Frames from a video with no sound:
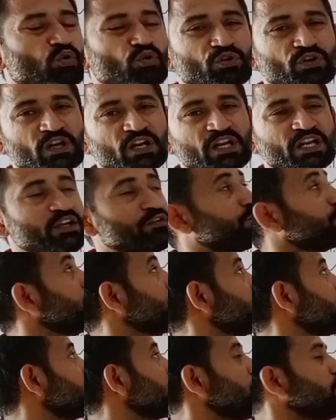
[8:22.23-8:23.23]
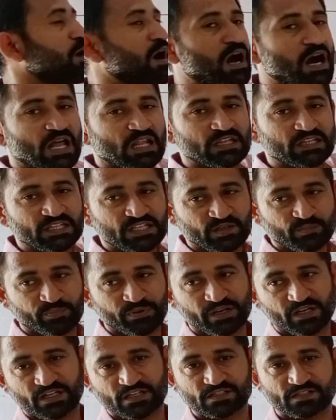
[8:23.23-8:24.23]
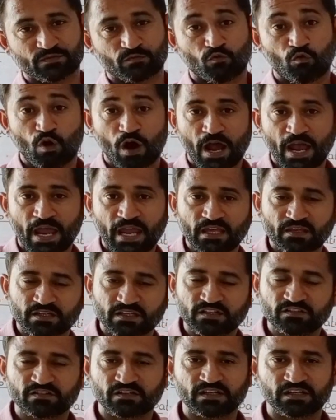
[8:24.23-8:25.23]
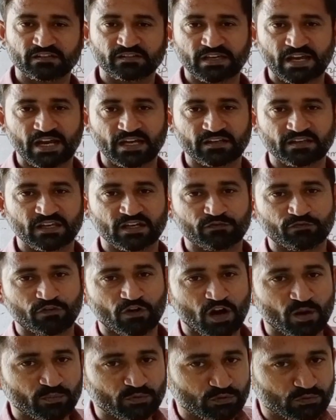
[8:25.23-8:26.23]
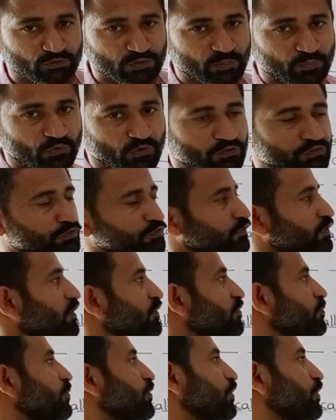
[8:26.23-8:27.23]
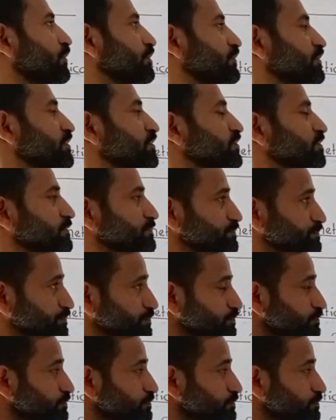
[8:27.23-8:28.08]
totally different from all their parents. Why? The reason is that they are formed through the process of meiosis.